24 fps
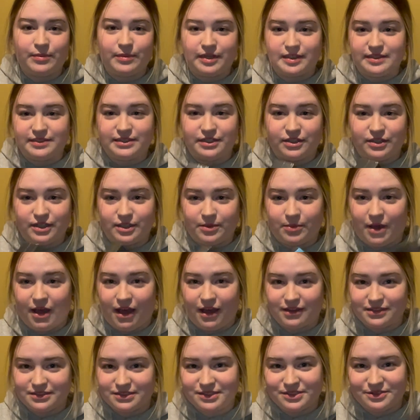but it's still in the
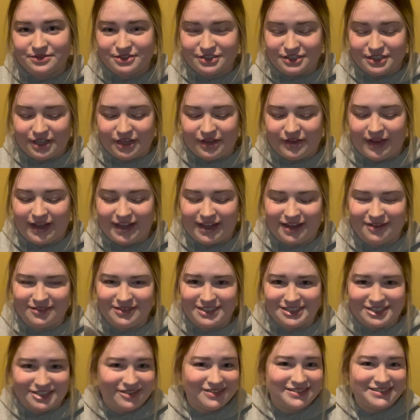box, so I can't
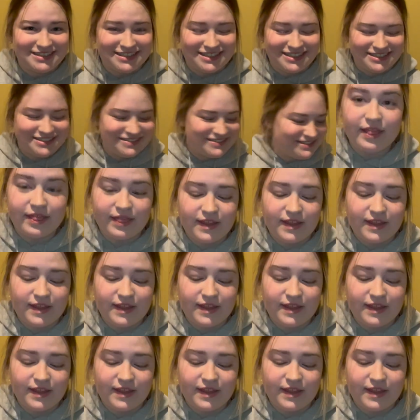really show it to you.